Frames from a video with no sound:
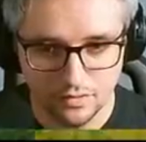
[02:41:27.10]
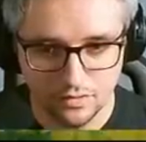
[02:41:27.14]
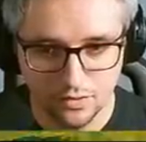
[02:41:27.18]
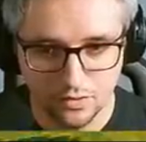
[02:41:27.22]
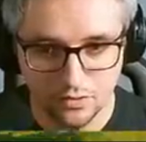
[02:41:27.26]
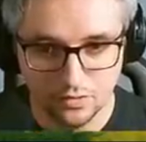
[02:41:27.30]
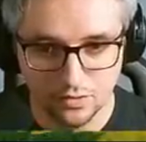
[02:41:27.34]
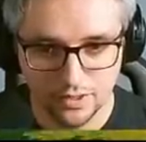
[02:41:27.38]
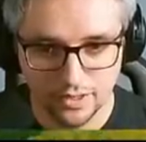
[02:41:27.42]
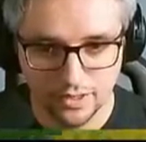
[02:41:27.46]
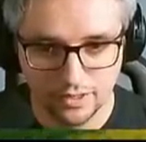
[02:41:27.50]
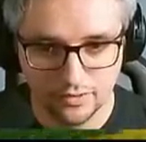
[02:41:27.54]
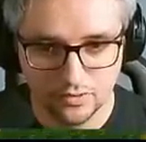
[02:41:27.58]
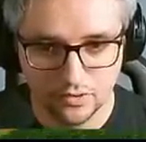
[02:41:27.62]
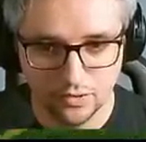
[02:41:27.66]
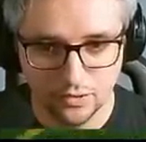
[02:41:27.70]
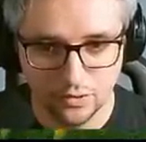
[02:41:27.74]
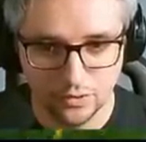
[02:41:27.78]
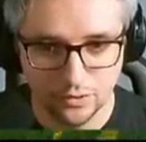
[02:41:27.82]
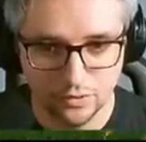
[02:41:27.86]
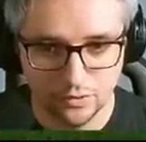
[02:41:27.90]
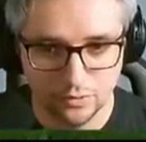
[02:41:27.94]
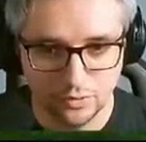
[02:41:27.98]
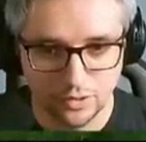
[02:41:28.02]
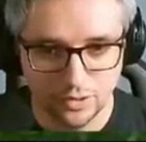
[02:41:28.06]
Oh, that's the
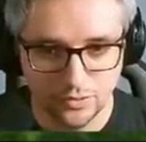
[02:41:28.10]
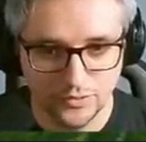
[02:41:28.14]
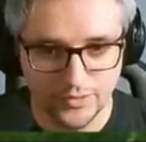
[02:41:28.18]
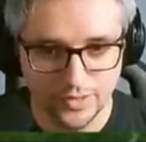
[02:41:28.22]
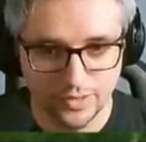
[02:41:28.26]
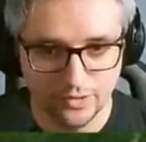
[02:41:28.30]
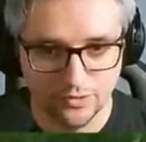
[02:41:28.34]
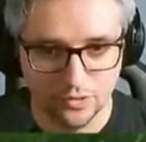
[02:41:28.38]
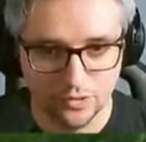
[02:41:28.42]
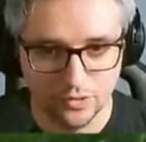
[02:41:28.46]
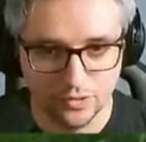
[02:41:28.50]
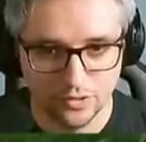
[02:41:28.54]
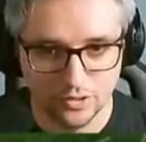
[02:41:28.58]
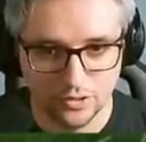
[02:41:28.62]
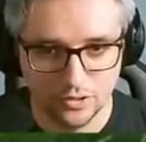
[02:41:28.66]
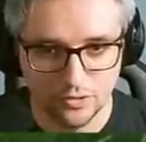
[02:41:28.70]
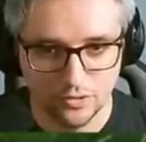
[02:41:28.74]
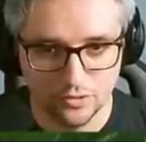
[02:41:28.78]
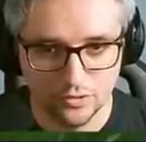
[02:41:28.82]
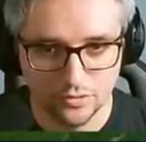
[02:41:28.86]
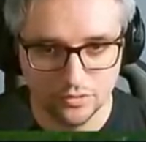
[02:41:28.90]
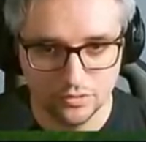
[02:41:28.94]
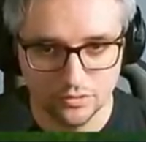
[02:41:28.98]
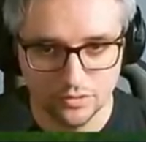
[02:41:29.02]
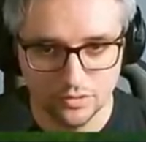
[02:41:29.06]
look run. That's our
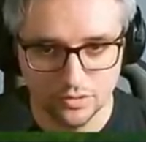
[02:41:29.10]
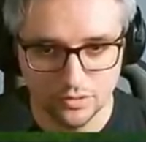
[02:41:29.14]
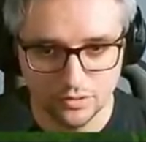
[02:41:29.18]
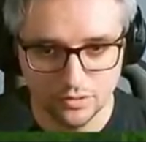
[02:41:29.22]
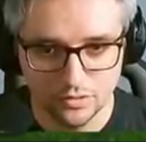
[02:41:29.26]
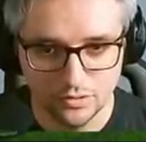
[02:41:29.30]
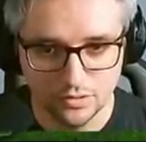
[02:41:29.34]
cue.